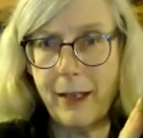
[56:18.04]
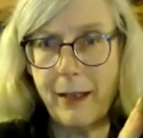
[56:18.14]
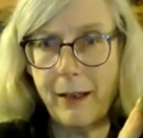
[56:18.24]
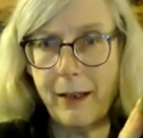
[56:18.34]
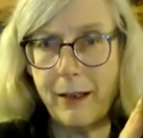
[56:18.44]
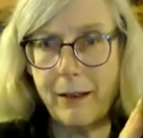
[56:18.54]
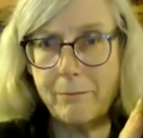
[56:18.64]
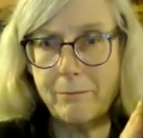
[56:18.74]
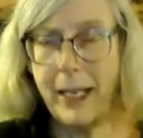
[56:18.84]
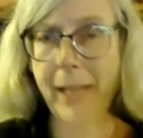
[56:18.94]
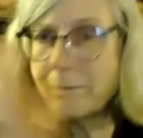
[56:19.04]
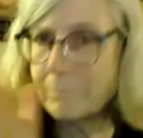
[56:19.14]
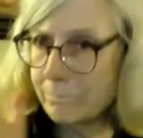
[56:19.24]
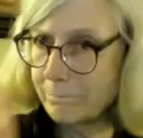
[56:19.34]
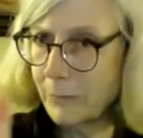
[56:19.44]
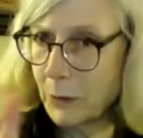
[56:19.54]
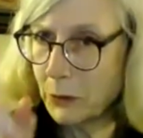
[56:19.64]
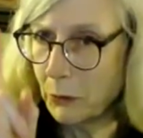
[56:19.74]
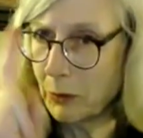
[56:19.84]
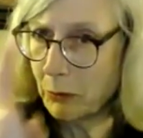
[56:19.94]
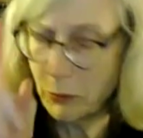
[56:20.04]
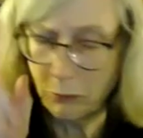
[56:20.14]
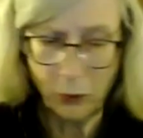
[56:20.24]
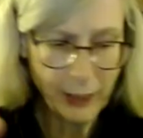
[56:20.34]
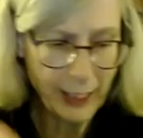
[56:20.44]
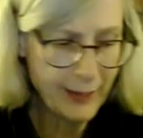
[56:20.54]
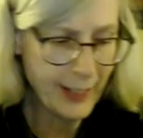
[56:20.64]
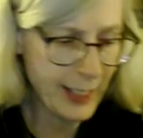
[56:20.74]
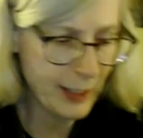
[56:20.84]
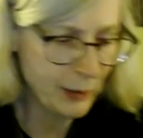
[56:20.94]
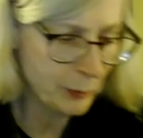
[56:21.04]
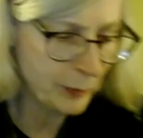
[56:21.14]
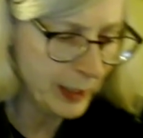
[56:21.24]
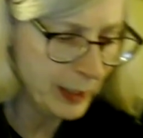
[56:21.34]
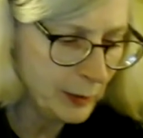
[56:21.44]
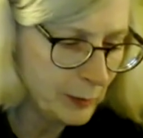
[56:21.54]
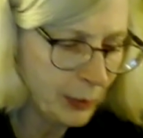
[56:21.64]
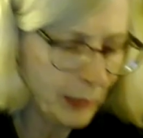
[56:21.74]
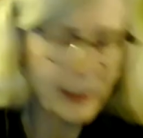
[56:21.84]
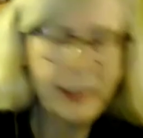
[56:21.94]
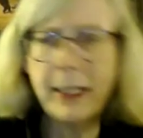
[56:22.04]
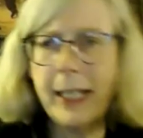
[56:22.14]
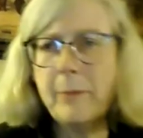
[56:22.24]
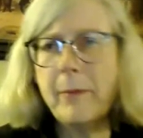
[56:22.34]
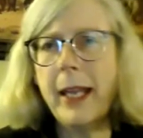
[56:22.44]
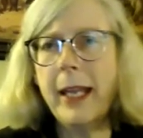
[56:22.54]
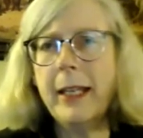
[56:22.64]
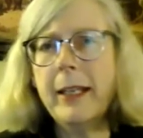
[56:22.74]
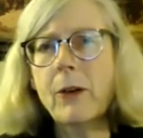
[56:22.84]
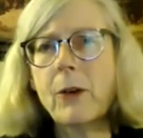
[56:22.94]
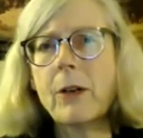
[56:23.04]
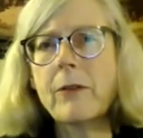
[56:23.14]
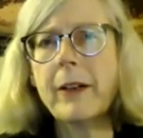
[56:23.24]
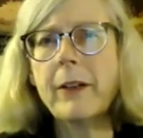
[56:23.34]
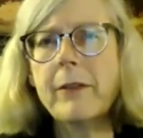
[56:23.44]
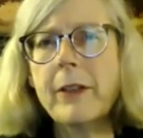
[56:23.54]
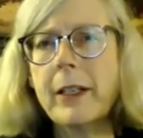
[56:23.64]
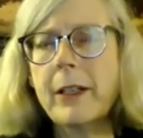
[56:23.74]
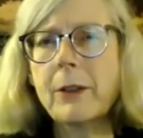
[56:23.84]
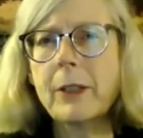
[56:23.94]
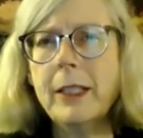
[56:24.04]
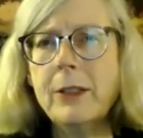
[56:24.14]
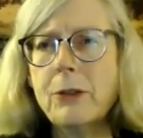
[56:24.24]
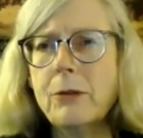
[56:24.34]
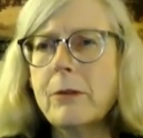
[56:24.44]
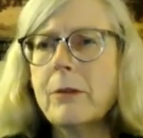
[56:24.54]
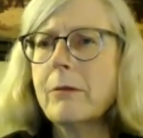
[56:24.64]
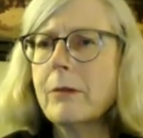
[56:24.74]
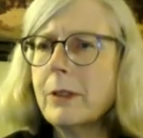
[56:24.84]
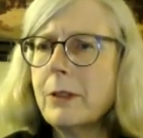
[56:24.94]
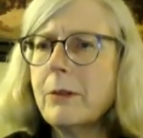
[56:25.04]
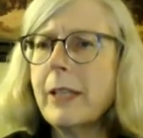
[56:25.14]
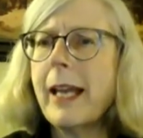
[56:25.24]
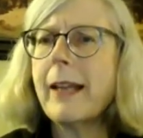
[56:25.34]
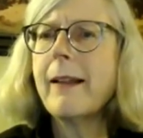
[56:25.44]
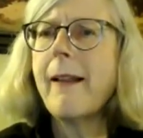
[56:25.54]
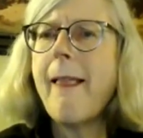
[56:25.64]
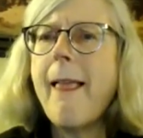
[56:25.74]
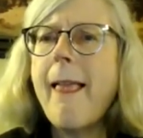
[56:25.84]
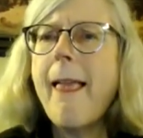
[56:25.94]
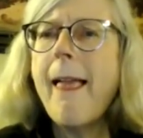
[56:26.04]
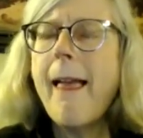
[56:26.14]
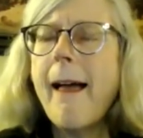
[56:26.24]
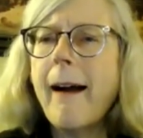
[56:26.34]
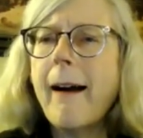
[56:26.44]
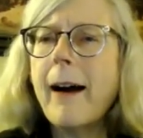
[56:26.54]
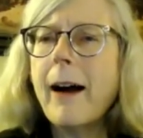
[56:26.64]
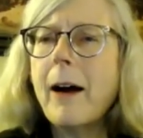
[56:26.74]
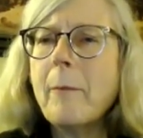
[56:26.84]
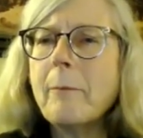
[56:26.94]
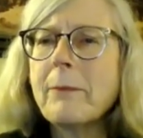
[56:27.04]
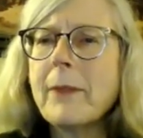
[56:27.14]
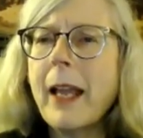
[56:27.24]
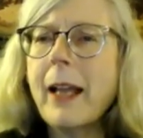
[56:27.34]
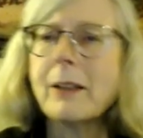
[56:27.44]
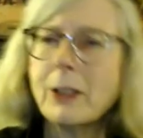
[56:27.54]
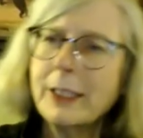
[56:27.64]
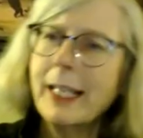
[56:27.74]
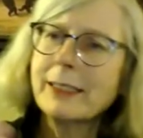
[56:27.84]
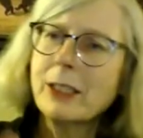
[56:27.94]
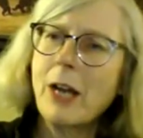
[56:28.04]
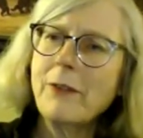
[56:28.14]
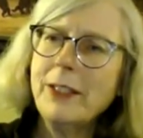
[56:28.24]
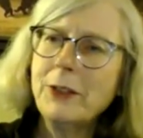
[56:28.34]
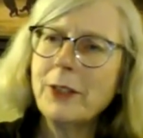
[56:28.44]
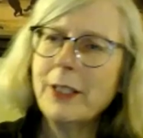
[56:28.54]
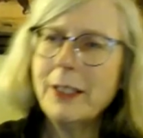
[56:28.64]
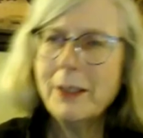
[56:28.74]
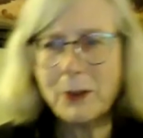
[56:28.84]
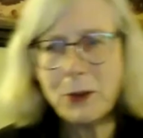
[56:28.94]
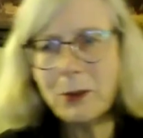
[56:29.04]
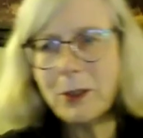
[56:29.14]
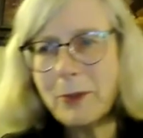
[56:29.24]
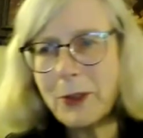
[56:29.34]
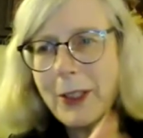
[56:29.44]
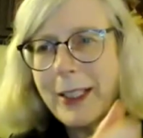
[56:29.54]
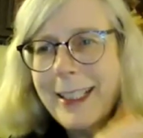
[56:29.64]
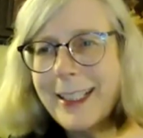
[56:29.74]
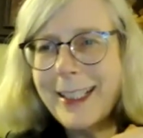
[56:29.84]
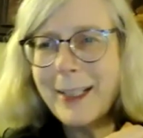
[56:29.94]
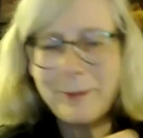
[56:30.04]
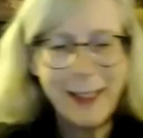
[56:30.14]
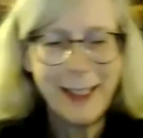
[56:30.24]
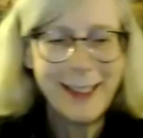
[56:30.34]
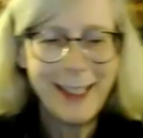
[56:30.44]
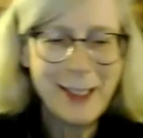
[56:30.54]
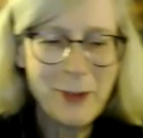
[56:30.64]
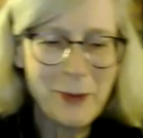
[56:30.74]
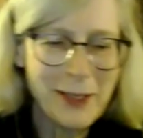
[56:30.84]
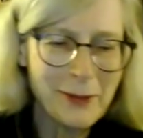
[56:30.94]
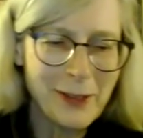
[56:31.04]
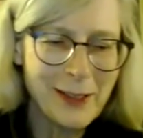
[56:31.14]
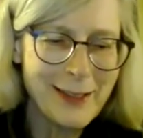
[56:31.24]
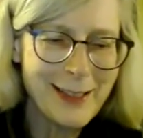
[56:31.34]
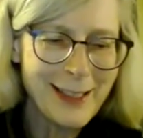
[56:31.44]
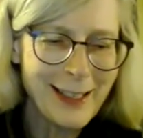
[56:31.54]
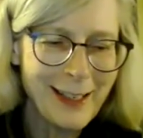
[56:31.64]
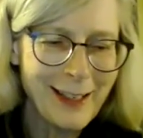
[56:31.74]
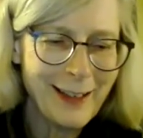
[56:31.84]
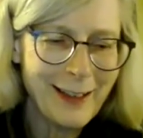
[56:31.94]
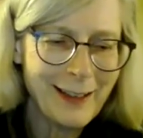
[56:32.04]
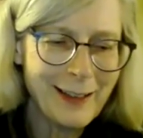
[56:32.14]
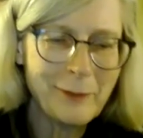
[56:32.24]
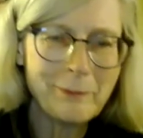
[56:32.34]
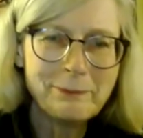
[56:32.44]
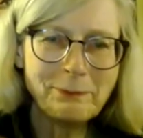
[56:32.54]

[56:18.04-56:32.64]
uh, yeah, so we'll, we'll work on that. It'll be probably late May or very, very early June. We'll do that. Um, ah, good guess. Coffee tree, tulip tree. Yep, that's what it was. Um,